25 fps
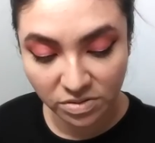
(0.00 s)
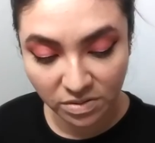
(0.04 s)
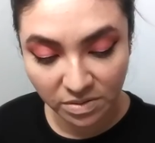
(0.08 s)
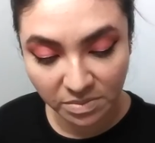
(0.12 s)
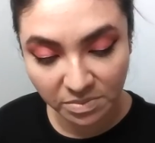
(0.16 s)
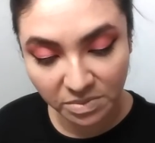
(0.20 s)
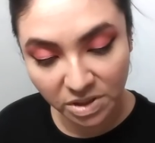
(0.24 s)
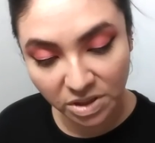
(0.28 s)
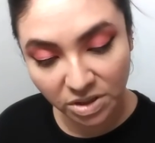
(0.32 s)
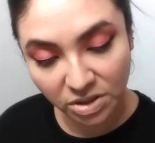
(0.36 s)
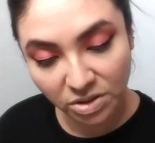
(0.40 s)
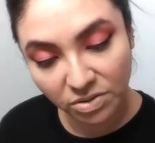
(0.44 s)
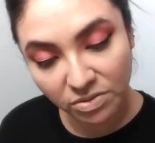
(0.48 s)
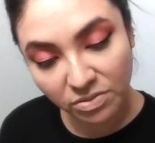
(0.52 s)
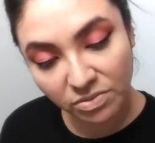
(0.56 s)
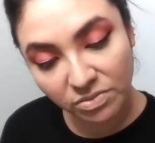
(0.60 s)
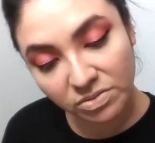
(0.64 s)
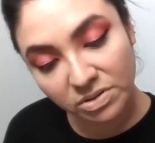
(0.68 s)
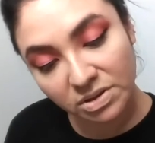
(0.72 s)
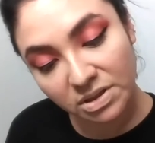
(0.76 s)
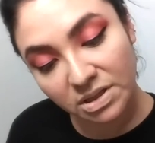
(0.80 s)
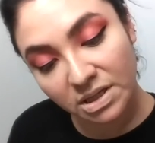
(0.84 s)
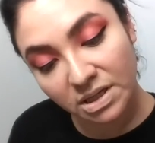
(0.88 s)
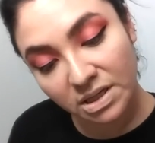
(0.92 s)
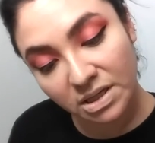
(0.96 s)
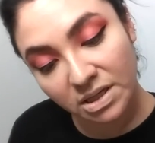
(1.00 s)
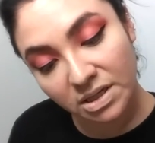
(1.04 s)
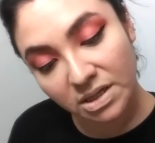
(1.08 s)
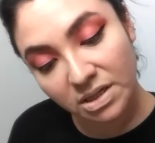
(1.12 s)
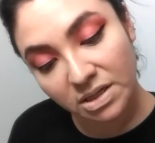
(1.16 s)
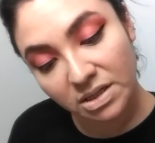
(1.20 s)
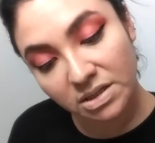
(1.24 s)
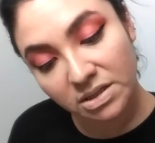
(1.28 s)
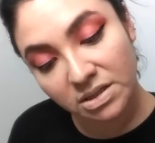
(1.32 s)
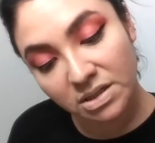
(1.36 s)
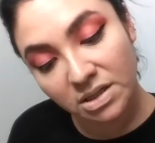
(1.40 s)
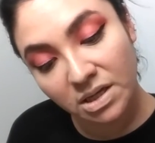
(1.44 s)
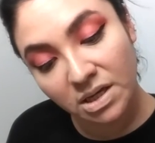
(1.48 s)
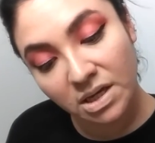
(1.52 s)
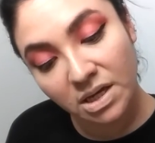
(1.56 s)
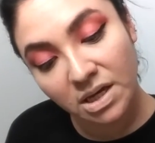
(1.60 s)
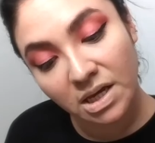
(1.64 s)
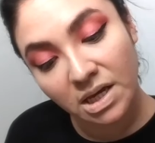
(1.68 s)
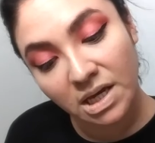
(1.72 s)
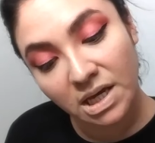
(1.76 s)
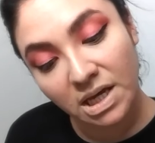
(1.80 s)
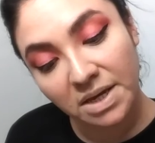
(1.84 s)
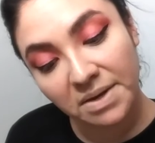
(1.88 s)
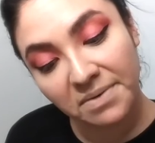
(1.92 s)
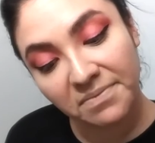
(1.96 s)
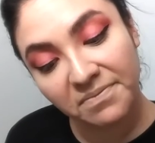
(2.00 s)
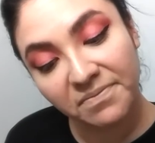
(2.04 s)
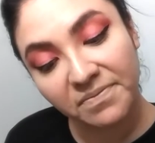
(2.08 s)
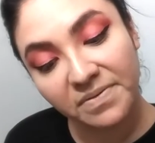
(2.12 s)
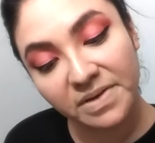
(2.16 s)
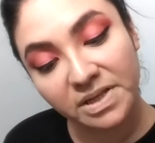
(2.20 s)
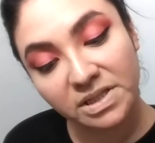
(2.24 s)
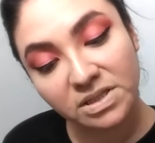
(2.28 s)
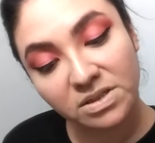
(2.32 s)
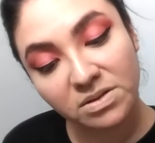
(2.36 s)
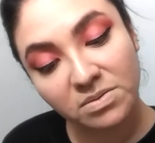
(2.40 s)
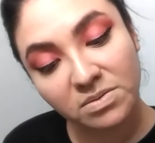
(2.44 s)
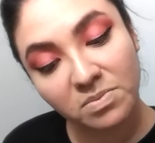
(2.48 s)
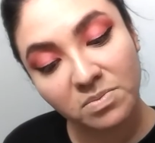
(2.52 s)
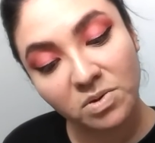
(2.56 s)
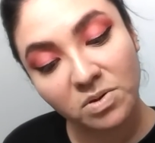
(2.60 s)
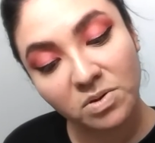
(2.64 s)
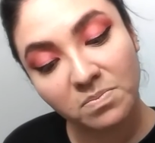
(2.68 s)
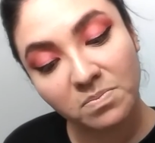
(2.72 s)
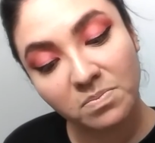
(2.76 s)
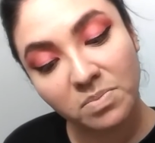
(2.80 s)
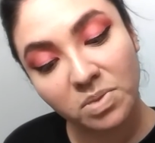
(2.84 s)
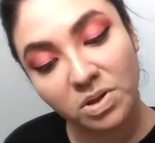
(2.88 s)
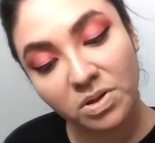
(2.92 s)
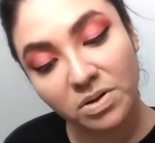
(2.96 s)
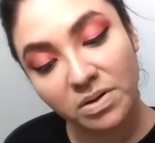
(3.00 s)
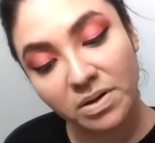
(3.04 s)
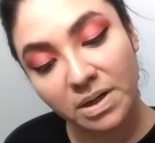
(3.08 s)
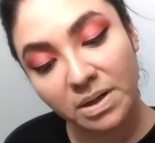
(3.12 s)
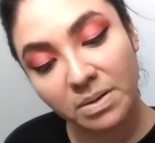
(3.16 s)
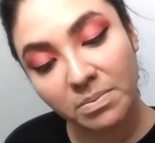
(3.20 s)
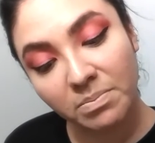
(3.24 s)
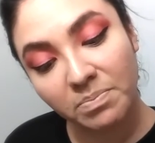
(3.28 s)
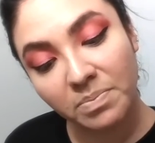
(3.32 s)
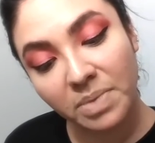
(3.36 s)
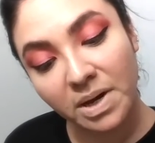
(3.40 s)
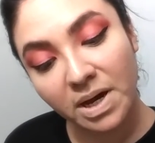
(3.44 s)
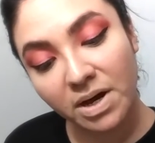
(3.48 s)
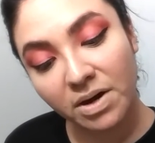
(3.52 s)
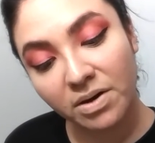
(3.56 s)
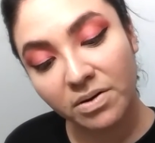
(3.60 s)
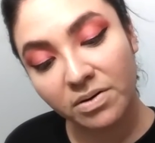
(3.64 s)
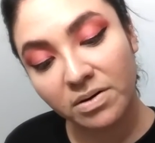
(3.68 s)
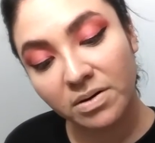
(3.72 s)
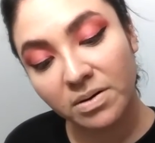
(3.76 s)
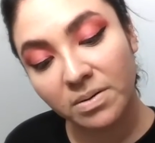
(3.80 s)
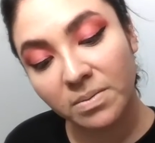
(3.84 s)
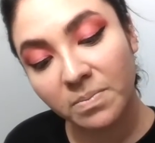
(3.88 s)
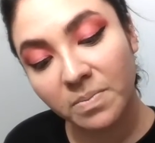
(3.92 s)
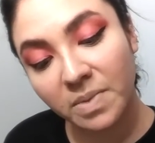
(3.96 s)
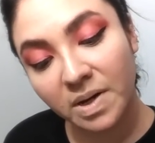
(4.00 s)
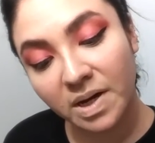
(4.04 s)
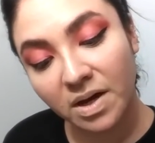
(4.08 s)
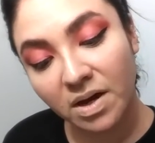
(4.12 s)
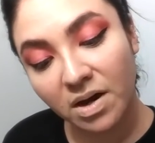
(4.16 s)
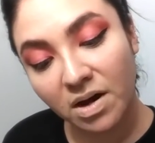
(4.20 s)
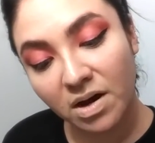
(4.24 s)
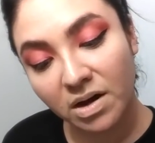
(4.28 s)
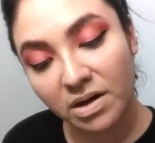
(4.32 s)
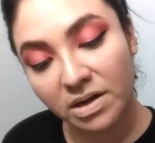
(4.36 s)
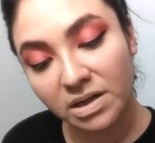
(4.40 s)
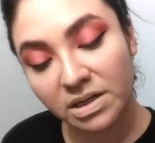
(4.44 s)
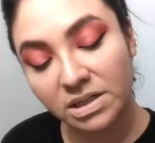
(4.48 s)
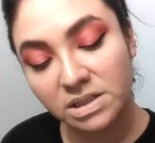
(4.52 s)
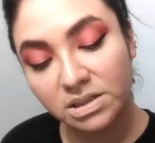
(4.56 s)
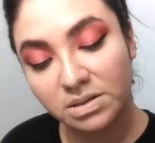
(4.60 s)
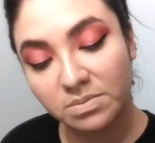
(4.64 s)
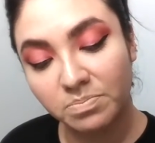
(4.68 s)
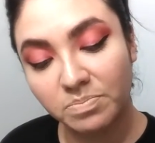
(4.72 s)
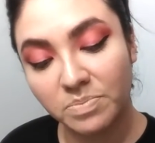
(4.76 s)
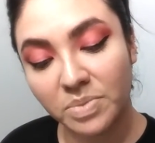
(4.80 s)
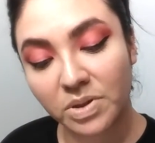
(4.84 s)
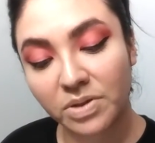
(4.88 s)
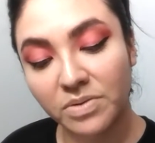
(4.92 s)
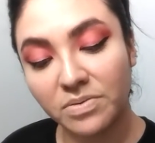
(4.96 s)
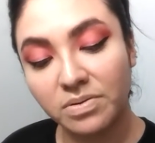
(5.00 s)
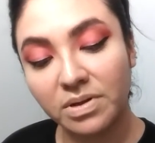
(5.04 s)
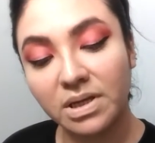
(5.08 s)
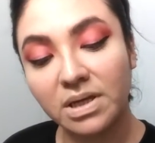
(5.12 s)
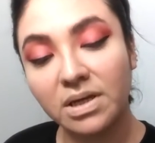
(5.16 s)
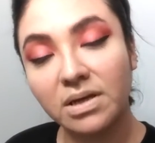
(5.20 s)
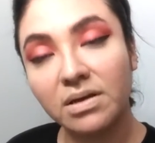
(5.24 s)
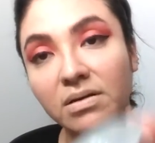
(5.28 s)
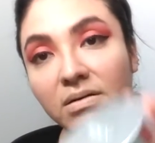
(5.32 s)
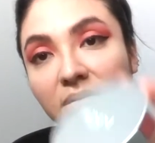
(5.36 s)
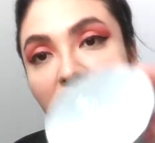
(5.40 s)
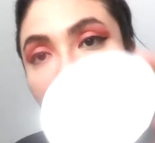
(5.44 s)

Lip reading: So I'm gonna use this Invisible Blurring Powder by Honest Beauty,